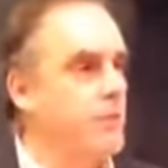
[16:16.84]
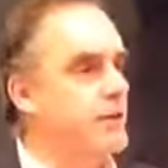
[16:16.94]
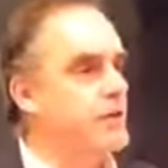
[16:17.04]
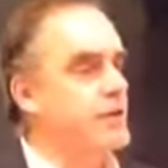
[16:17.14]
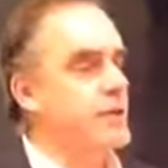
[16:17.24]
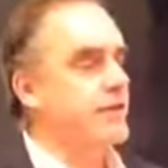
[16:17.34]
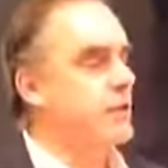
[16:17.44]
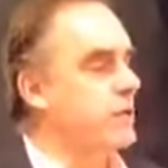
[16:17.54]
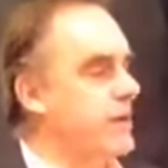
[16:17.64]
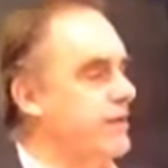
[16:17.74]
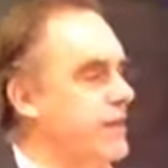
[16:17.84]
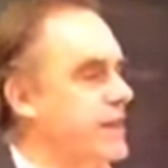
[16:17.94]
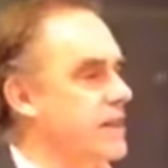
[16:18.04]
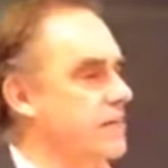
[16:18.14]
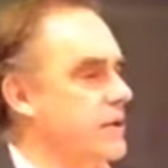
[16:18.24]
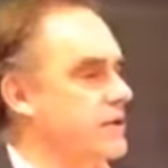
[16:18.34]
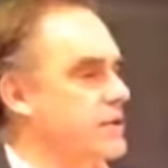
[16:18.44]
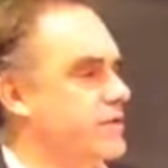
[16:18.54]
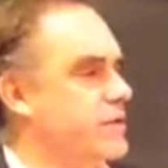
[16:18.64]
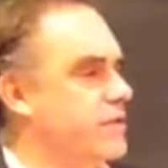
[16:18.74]
But there's a different way of thinking about
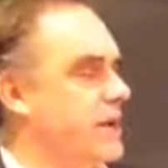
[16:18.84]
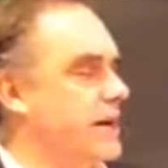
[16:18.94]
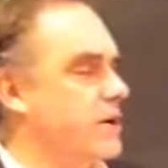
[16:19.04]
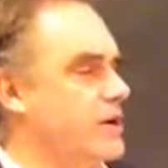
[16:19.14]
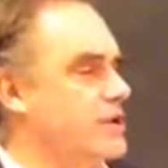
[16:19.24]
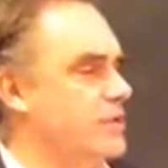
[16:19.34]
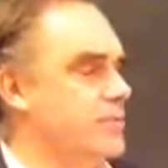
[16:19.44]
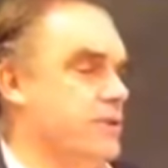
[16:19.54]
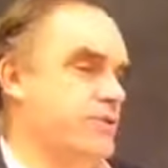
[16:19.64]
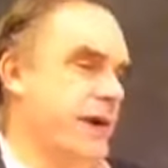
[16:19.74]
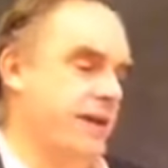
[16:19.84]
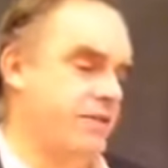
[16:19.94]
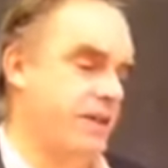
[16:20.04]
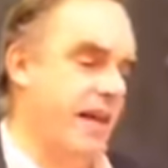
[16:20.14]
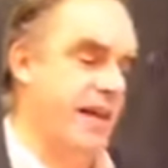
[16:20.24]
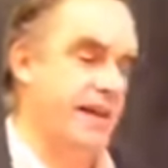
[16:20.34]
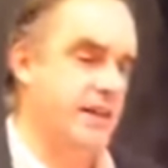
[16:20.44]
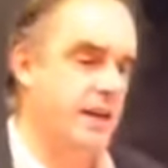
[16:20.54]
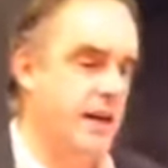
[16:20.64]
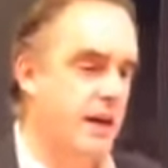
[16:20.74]
this from a biological perspective, and that
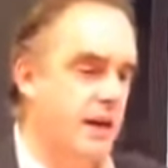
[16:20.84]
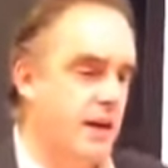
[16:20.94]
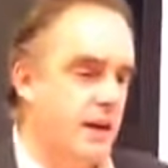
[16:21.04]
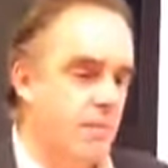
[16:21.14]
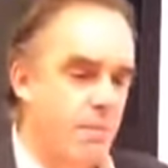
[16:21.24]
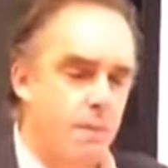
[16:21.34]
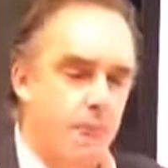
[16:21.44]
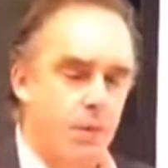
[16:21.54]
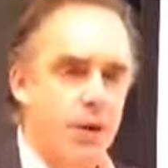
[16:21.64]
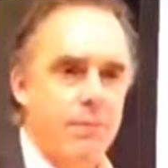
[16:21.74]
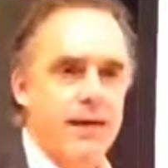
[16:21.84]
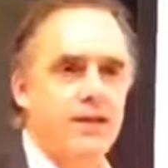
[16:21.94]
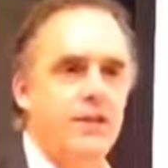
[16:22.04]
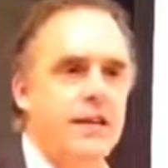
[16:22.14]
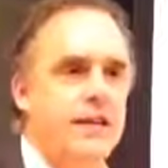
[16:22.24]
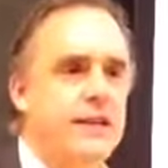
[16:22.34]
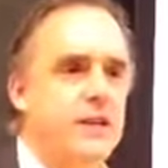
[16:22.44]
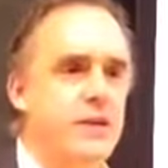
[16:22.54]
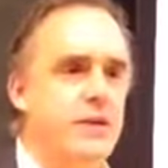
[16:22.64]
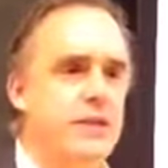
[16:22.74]
is what makes you think the
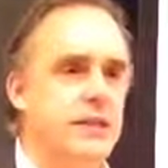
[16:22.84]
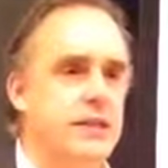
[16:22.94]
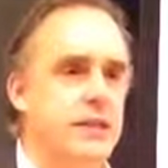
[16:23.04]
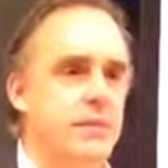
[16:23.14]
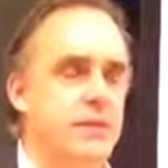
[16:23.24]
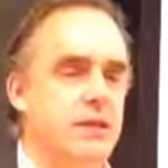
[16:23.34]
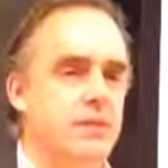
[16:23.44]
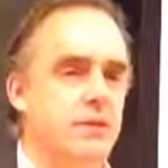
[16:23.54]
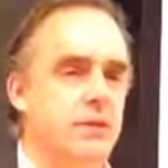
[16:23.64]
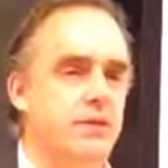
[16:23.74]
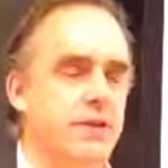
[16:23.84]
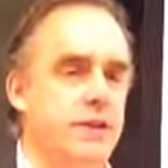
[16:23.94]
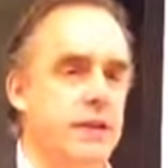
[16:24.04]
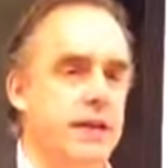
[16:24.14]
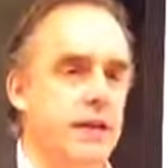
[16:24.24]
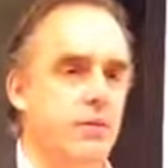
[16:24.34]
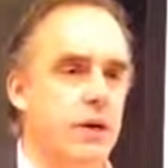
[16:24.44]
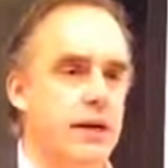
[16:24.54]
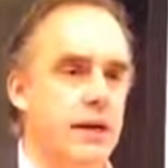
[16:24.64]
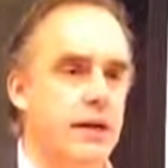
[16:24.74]
newest system is the most sophisticated
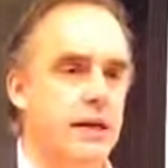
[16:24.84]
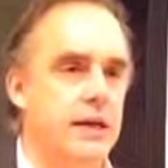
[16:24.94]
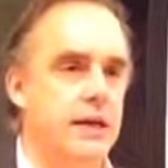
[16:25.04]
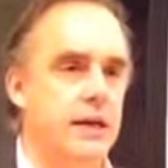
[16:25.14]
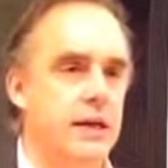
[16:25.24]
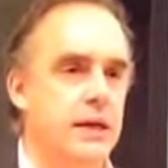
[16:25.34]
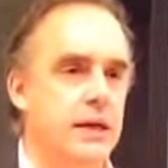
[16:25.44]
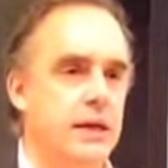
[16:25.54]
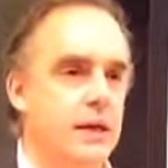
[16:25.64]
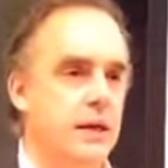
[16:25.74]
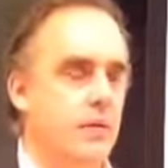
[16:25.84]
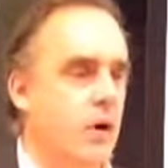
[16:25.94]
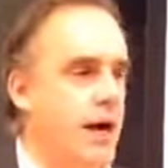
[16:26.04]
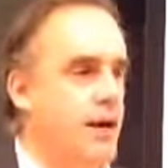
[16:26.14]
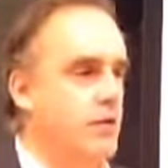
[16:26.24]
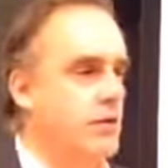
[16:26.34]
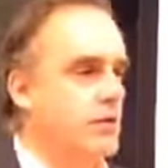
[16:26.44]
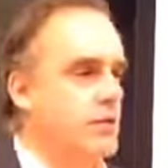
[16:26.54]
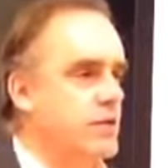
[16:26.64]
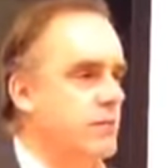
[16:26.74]
one? Why don't
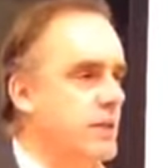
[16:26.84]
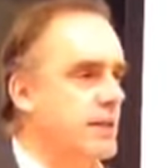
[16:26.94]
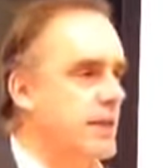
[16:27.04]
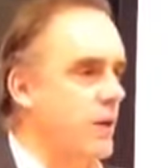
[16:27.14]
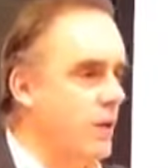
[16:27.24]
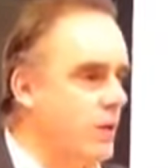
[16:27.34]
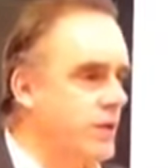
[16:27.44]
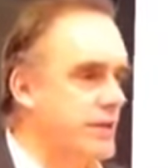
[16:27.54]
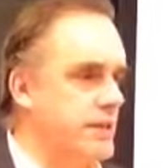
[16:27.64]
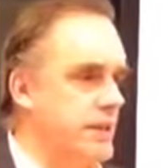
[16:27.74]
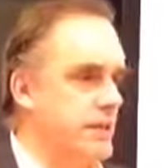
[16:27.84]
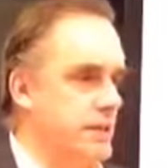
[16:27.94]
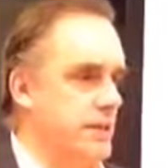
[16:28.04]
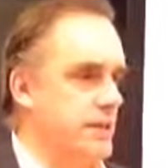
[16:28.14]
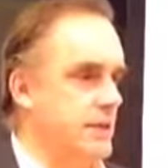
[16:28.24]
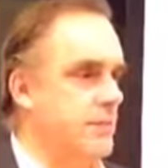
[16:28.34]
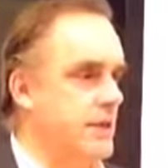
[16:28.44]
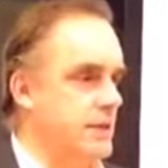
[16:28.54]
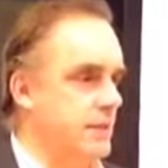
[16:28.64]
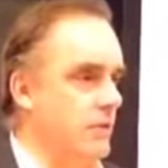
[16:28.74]
you assume that the oldest system
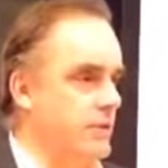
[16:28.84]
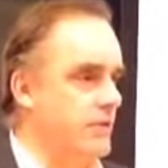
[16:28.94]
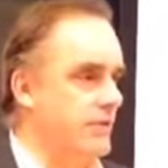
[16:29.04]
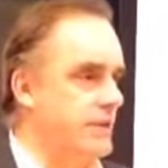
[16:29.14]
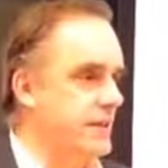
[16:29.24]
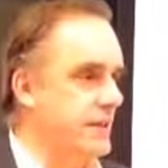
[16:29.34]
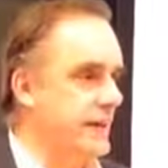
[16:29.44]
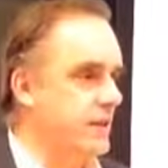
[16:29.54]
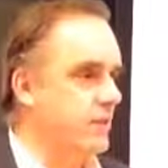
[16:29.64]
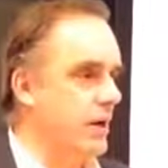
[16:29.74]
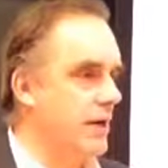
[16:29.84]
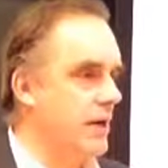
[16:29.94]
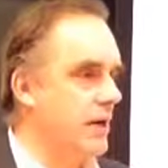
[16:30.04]
is the most sophisticated one?